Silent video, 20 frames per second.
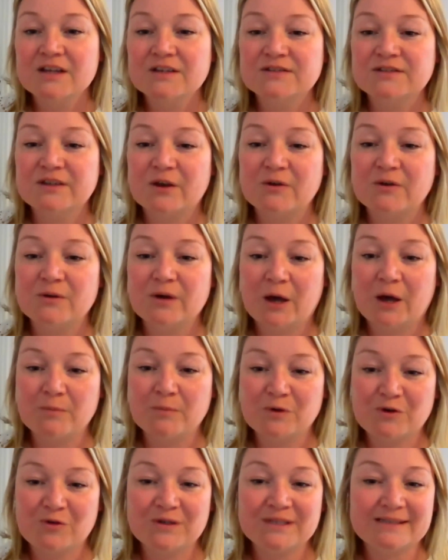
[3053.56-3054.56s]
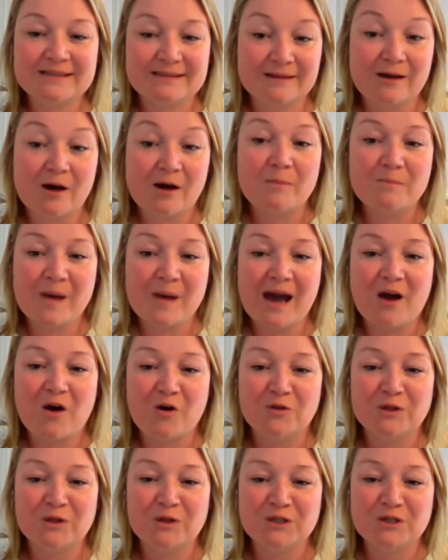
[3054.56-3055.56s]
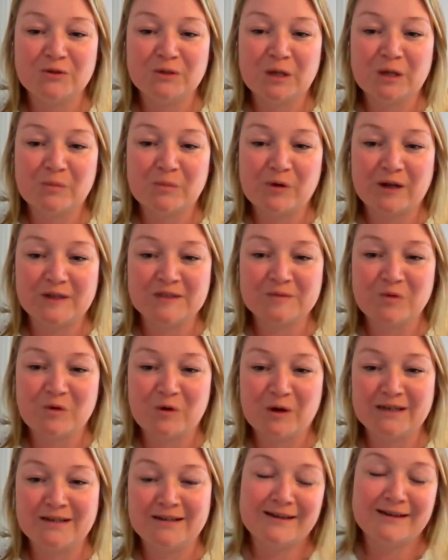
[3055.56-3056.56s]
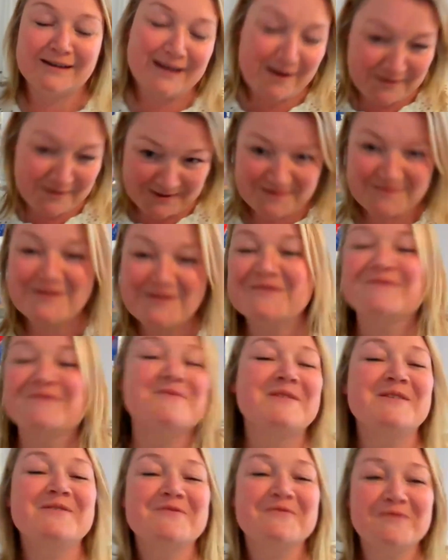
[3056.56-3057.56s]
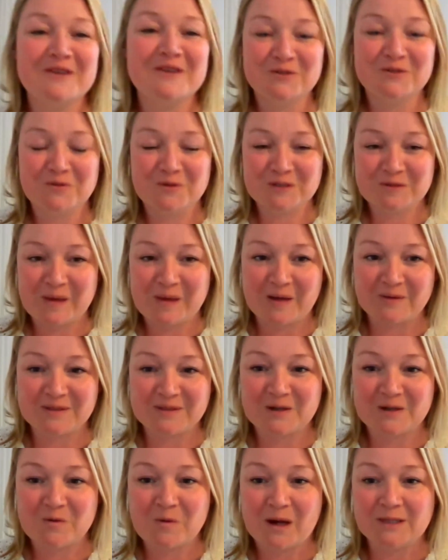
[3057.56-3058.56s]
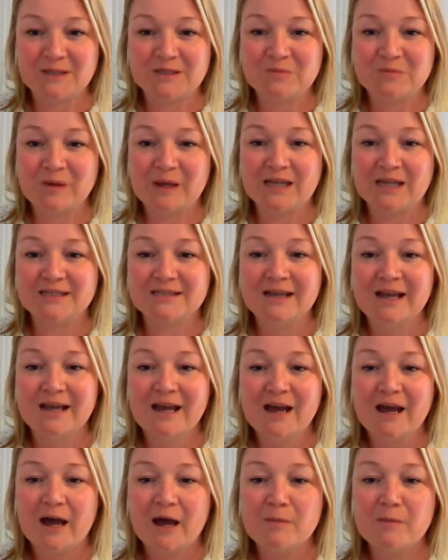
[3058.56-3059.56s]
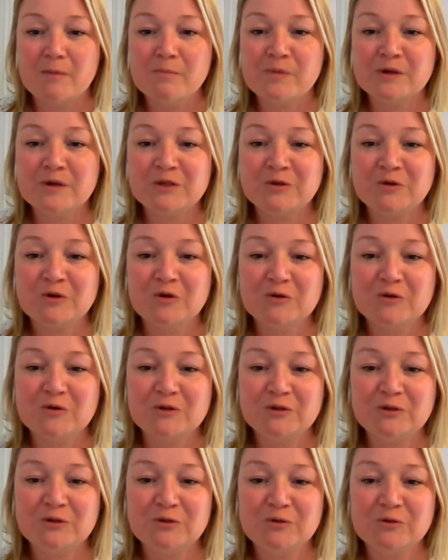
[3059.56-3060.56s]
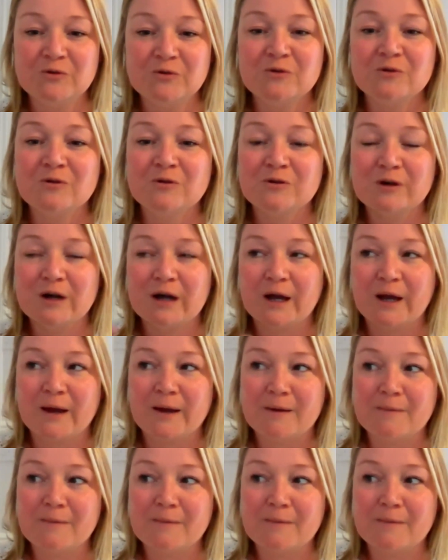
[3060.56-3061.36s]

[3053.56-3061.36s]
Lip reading: So Chris has come back on the unit price point, and I know that we've talked about it quite a bit, but your